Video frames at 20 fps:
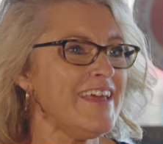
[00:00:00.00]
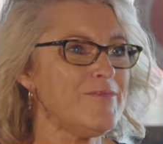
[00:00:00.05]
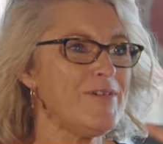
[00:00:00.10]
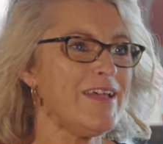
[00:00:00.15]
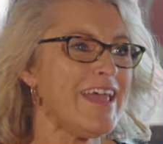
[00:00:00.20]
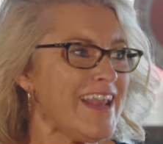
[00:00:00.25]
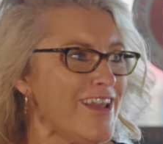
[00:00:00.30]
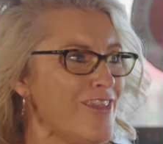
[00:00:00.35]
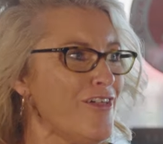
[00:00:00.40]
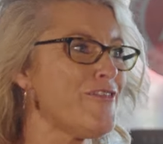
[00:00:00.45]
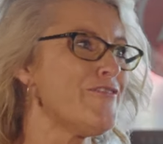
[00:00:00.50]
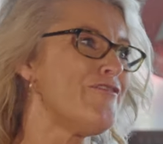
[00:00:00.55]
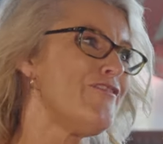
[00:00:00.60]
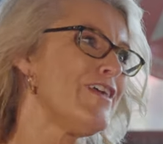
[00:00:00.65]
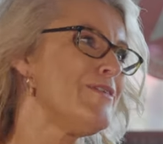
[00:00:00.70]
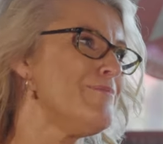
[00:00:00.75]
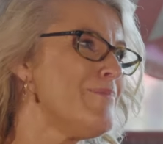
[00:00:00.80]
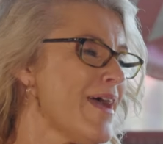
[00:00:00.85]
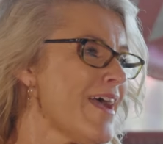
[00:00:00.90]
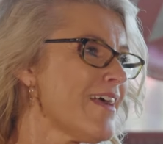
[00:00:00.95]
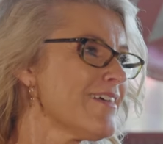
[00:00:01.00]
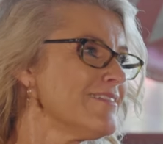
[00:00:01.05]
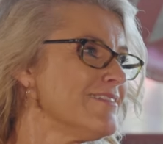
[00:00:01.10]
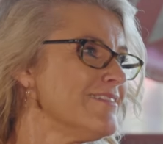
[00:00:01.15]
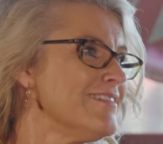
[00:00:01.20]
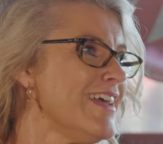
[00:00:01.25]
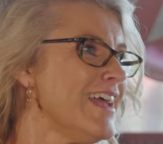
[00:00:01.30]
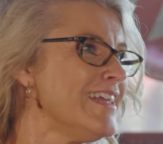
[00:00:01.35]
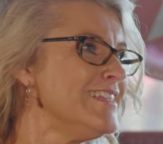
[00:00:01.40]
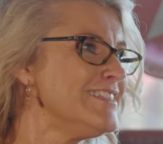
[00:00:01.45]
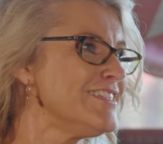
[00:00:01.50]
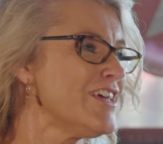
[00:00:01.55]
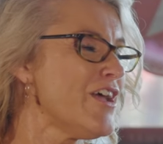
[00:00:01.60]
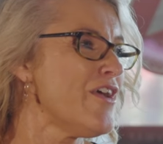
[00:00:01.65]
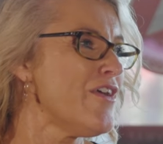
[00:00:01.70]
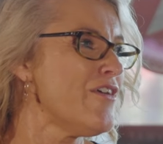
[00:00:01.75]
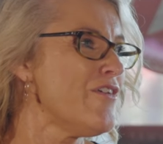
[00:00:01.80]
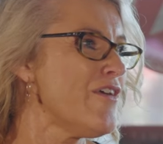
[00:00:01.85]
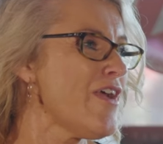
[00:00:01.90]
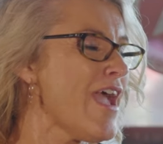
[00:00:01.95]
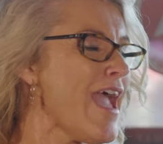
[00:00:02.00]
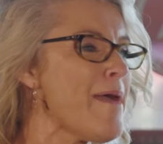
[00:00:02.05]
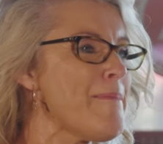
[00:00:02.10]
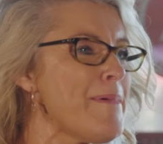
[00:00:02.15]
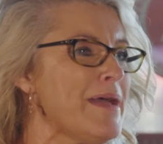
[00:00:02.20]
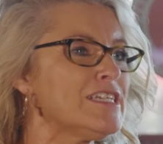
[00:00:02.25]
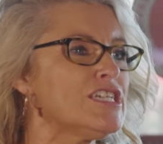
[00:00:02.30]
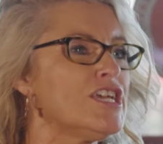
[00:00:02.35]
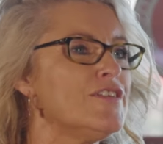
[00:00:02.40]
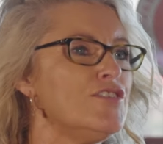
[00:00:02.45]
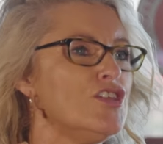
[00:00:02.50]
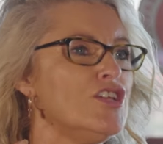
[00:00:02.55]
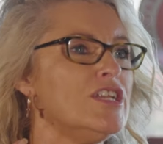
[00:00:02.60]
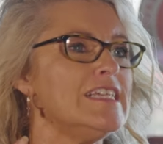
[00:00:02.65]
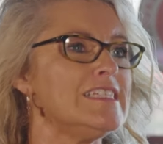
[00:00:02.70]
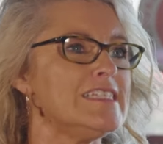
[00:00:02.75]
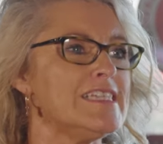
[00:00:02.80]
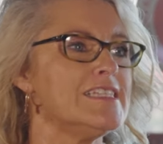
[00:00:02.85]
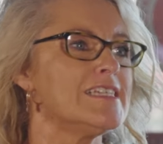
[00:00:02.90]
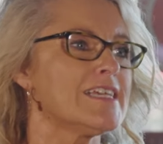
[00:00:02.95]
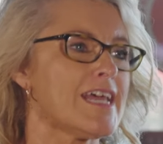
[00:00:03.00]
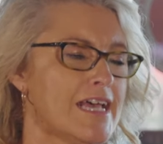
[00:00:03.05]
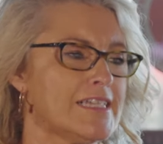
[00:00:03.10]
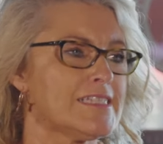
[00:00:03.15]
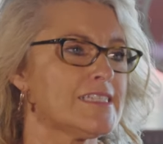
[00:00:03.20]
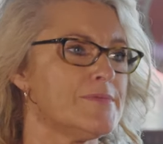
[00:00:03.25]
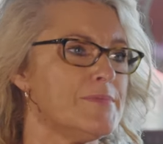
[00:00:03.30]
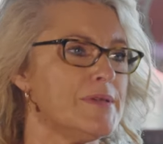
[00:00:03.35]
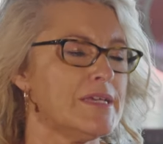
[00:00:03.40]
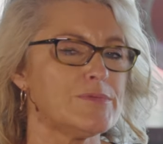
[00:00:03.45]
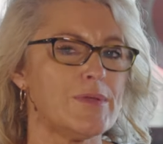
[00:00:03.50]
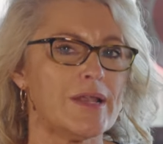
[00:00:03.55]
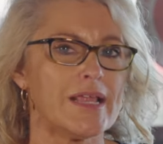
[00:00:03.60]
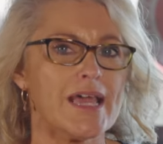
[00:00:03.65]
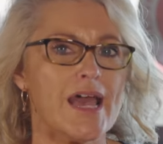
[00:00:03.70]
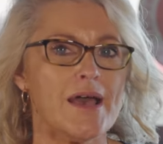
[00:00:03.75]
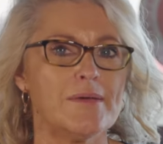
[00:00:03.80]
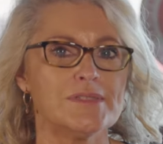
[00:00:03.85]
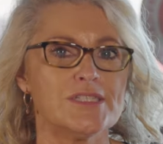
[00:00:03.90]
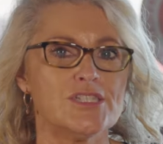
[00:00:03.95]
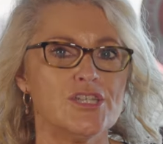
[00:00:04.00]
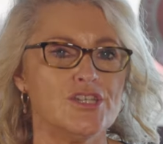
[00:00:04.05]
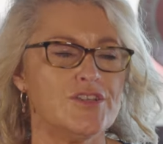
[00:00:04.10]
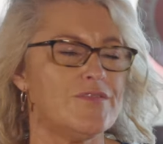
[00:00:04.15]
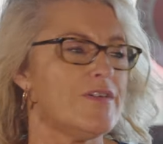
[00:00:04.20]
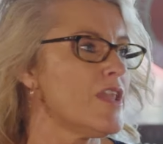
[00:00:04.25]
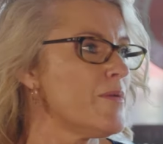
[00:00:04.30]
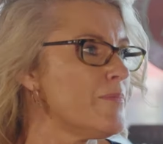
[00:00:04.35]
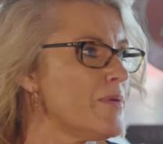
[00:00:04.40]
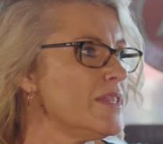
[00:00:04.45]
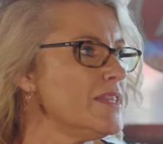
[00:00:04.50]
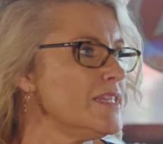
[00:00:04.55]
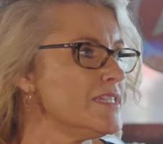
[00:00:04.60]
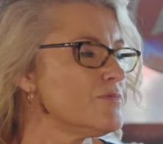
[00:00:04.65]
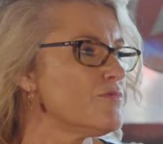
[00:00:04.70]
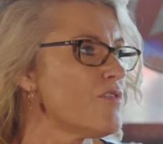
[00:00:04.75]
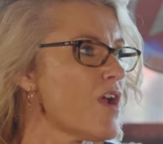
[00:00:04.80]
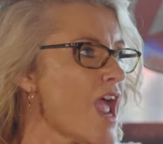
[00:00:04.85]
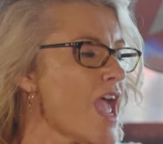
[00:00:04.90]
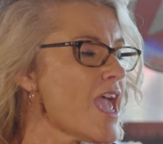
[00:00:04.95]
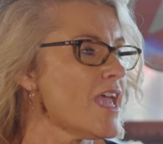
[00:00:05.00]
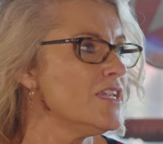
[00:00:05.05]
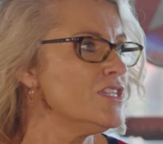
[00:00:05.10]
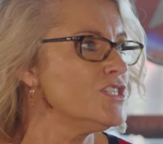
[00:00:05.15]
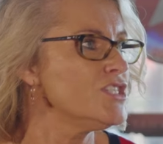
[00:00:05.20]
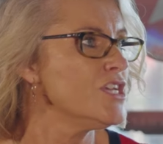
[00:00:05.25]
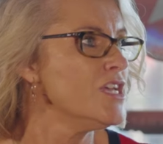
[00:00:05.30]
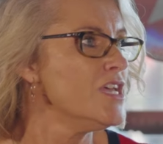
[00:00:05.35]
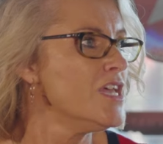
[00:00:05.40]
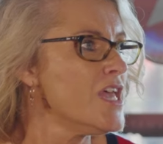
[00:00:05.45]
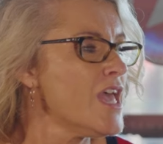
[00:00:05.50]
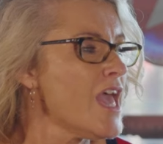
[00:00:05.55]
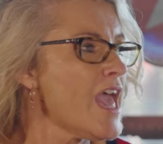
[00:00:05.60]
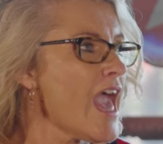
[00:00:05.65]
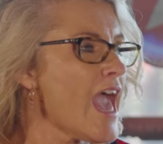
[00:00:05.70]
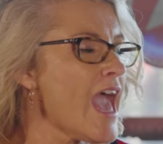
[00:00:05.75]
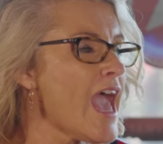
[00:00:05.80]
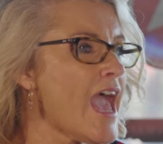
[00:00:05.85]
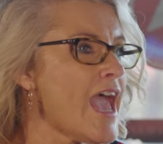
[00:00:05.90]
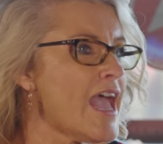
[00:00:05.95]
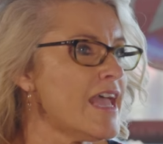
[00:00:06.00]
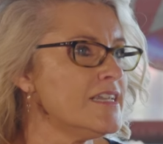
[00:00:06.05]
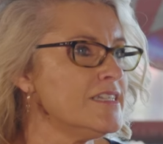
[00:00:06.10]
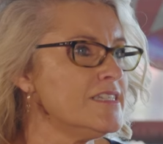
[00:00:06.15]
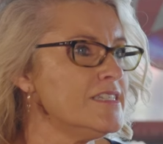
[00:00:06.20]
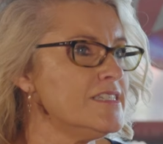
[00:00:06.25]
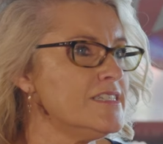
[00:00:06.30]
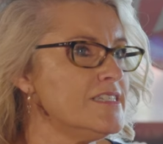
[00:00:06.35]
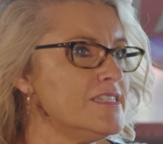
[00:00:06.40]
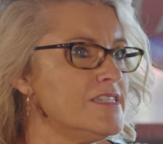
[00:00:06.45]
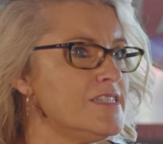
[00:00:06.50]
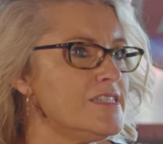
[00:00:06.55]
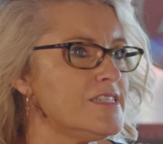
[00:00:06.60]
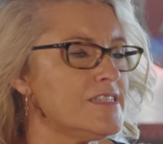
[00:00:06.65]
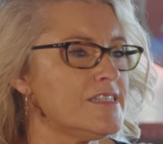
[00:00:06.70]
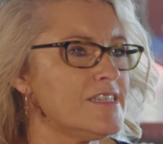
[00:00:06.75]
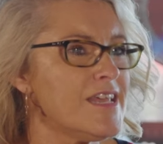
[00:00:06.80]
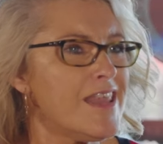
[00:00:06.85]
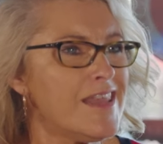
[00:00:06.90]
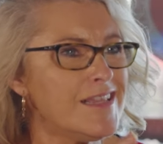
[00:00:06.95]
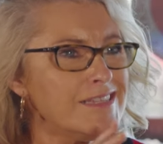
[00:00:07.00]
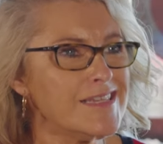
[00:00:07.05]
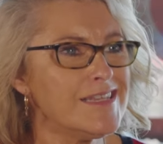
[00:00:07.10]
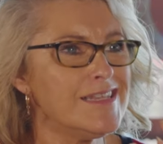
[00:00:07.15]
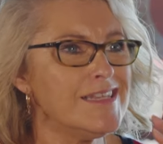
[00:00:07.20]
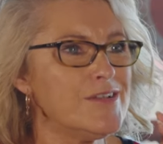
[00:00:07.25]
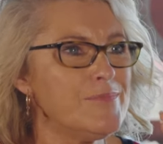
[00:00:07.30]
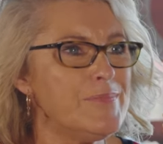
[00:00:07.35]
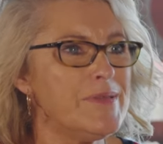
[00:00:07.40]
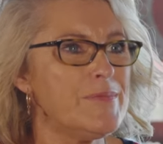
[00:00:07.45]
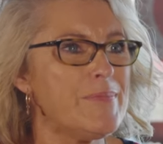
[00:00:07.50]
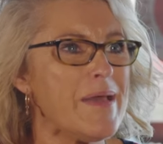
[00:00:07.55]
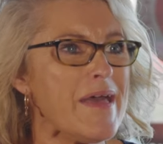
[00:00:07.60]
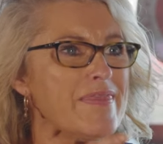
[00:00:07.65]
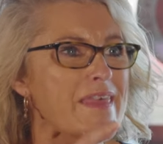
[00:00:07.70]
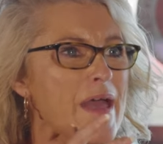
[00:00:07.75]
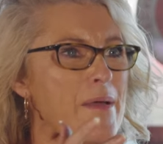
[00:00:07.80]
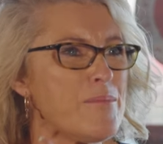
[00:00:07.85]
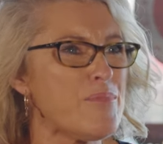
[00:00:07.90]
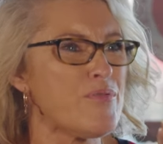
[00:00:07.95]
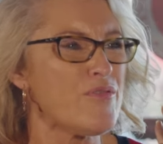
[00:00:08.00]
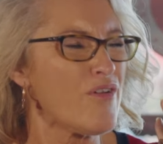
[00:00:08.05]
we get a lot of feedback. And so how much have you listened to customers when it comes to developing this range? And tell us a little bit about that